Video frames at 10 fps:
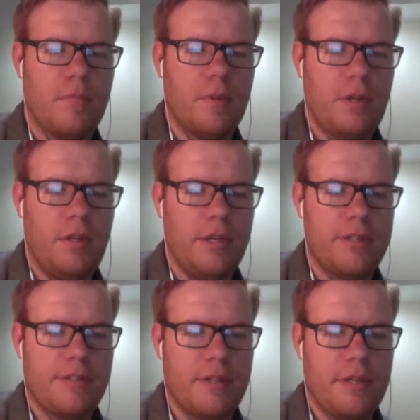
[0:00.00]

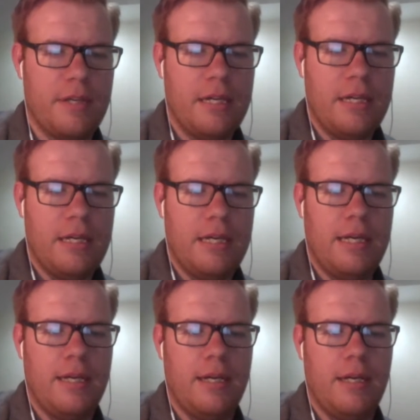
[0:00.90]
Yes.
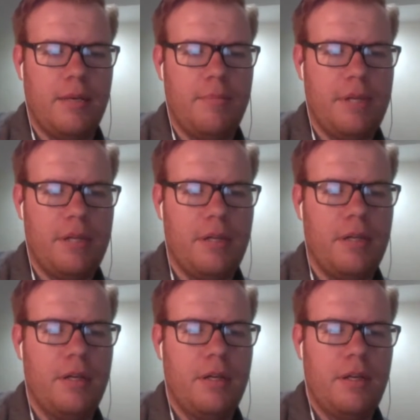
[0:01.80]
Number
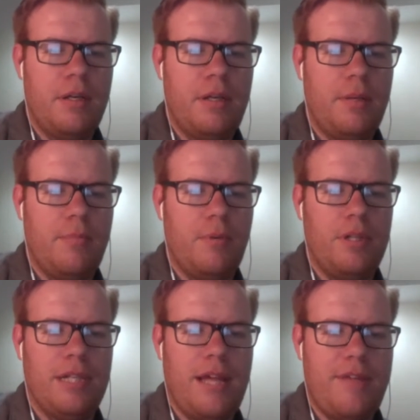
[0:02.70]

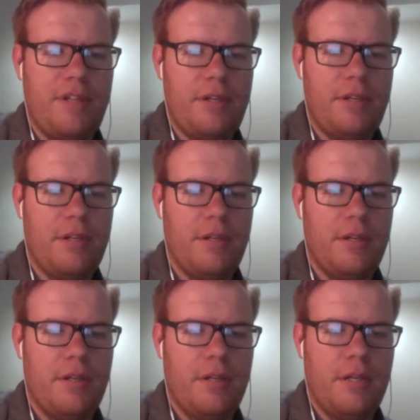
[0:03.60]
11,
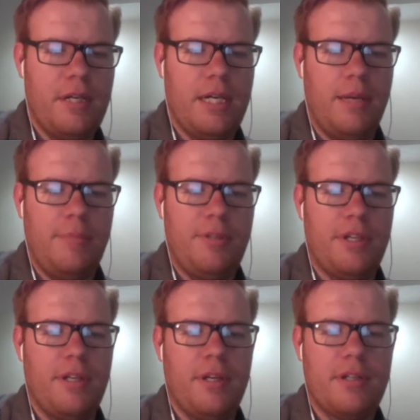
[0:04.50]
to
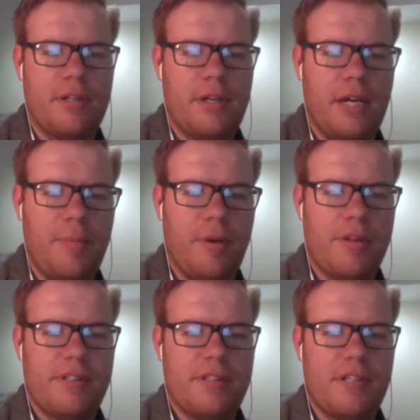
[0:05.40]
conduct a
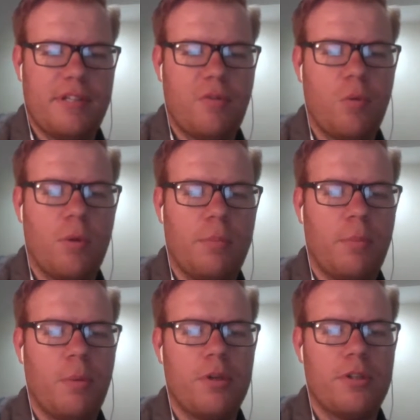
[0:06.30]
hypothesis test for one
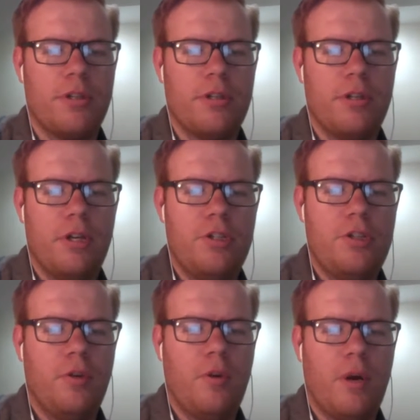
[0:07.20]
proportion, 2
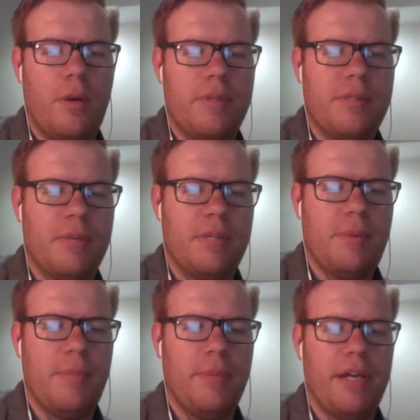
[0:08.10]
requirements must be
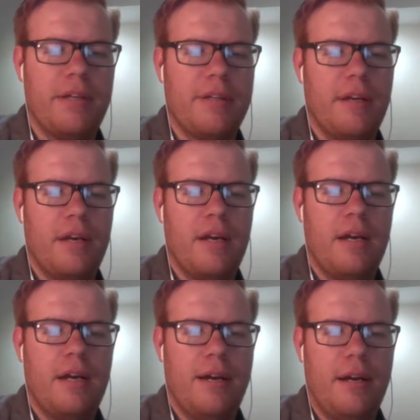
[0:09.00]
met.
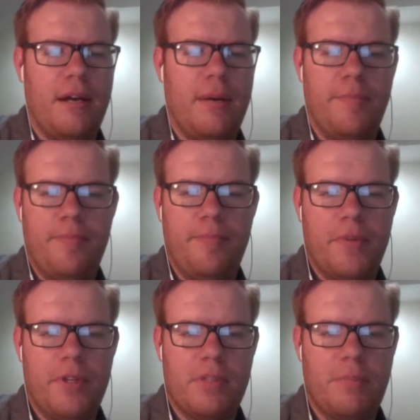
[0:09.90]

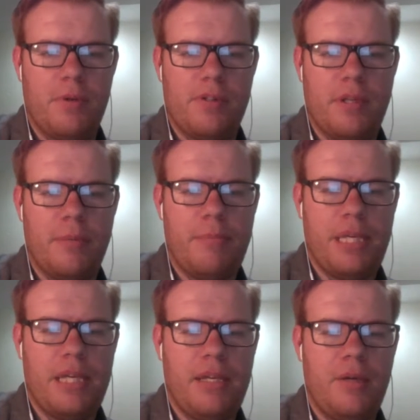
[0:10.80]
Suppose that p
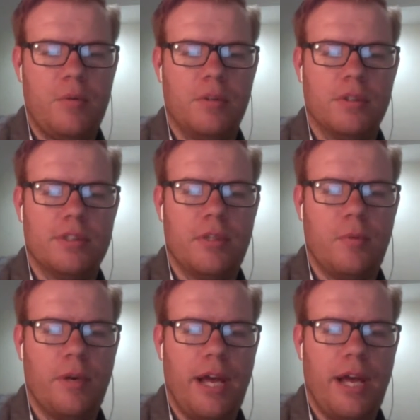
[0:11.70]
equals
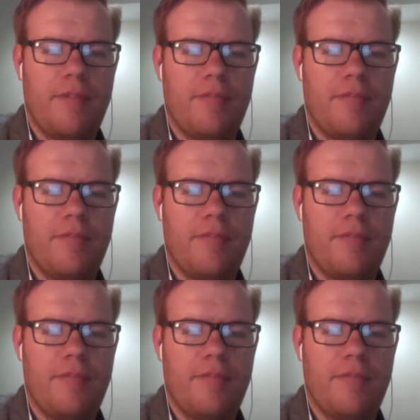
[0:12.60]
1/2.